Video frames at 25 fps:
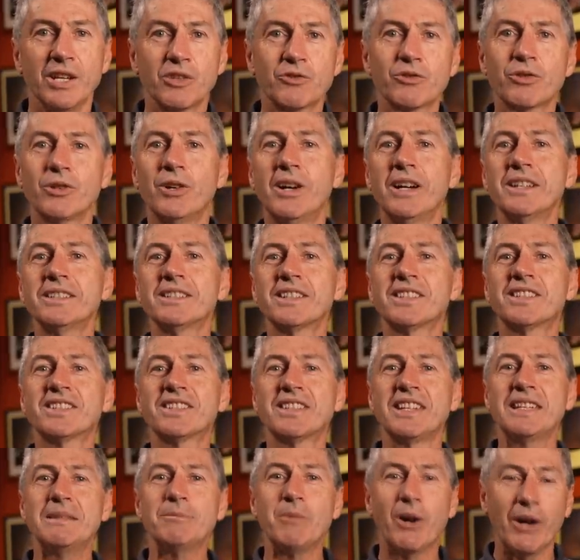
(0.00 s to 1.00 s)
trying to
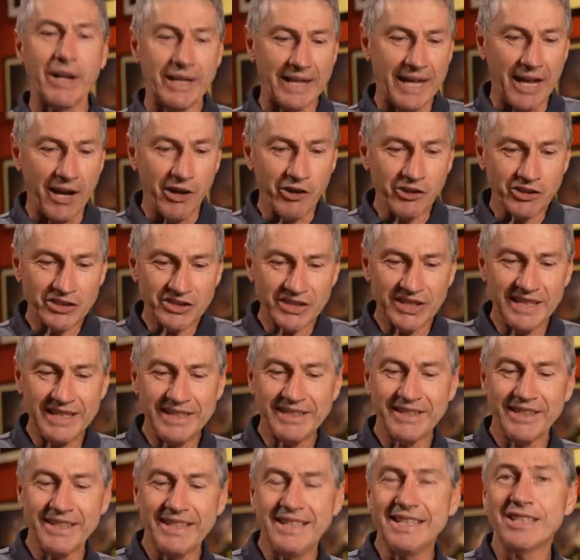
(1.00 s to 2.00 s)
see my
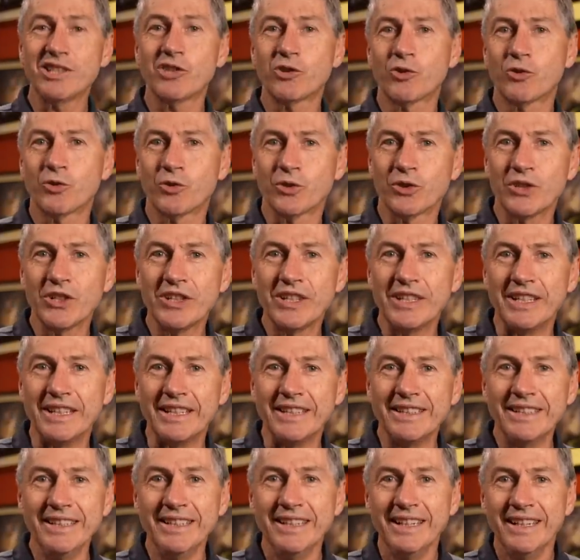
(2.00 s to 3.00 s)
LCD
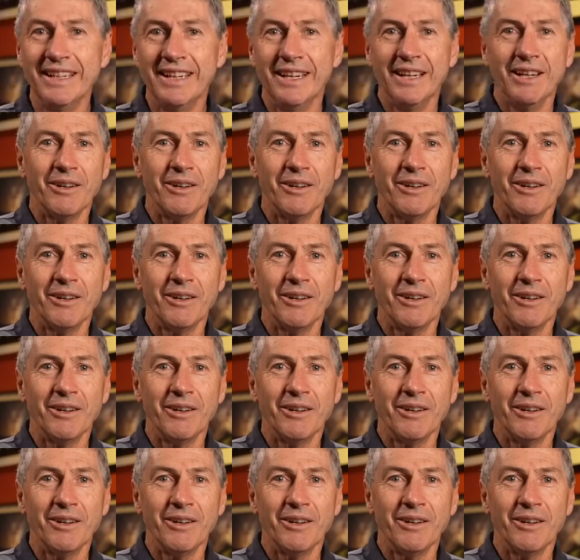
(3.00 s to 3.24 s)
screen